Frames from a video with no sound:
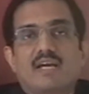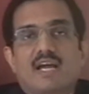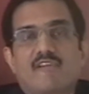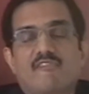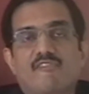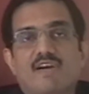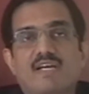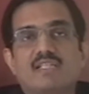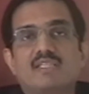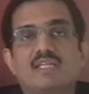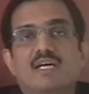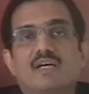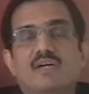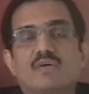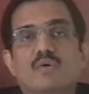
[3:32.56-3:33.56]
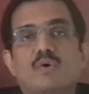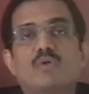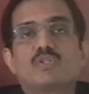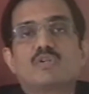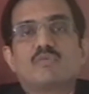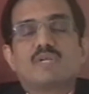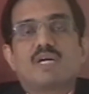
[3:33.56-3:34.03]
affect the
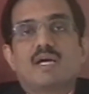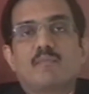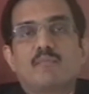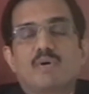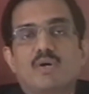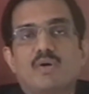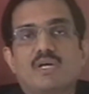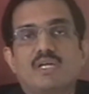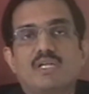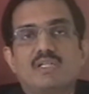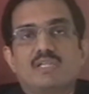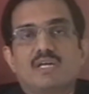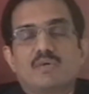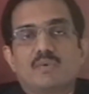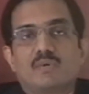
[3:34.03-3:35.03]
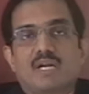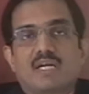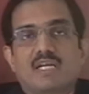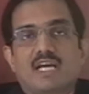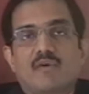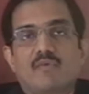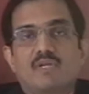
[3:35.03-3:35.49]
growth of the embryo in the
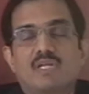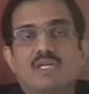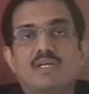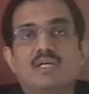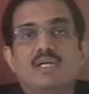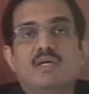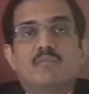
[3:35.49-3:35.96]
uterine cavity,